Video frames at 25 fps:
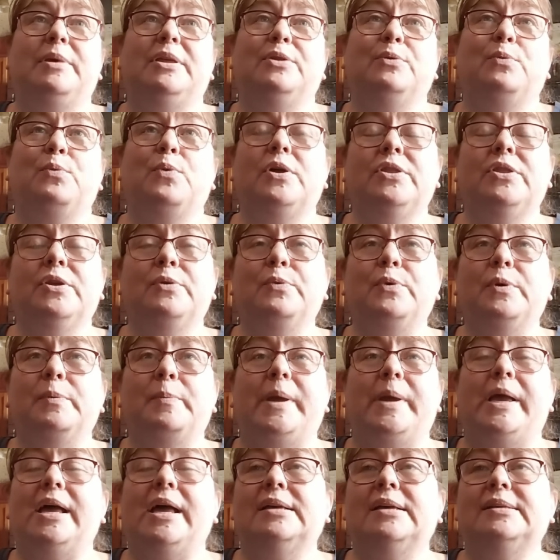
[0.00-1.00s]
be the one that
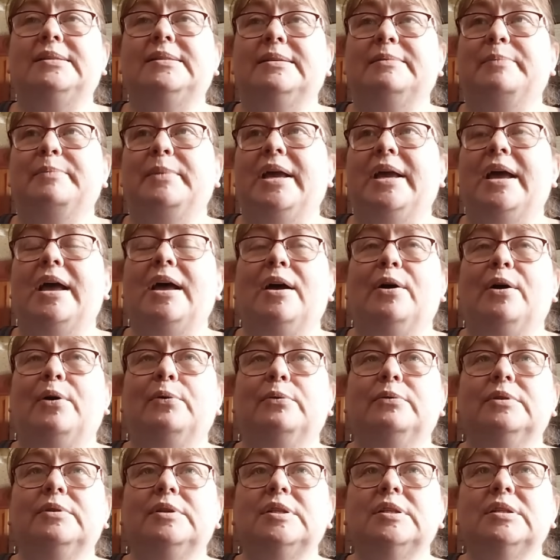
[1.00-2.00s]
would be cussing me
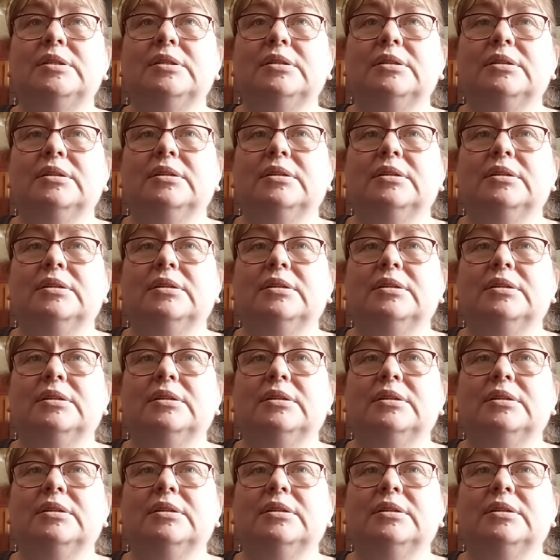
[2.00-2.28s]
out.